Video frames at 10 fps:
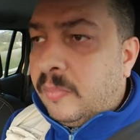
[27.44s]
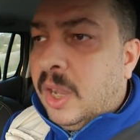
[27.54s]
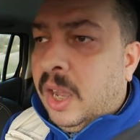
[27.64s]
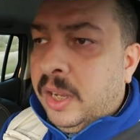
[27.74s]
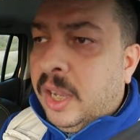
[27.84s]

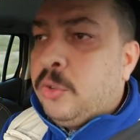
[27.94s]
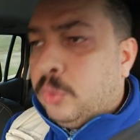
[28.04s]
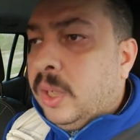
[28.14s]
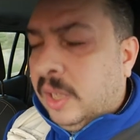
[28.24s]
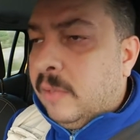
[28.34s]
I
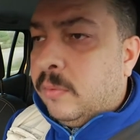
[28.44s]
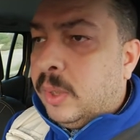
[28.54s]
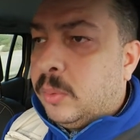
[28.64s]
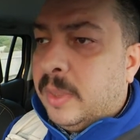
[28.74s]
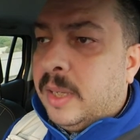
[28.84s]
actually live
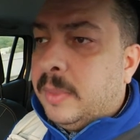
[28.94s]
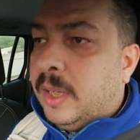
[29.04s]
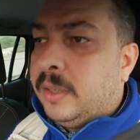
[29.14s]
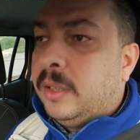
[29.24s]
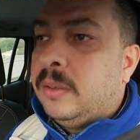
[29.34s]
with my
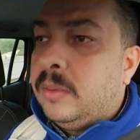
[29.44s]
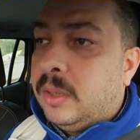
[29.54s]
mother.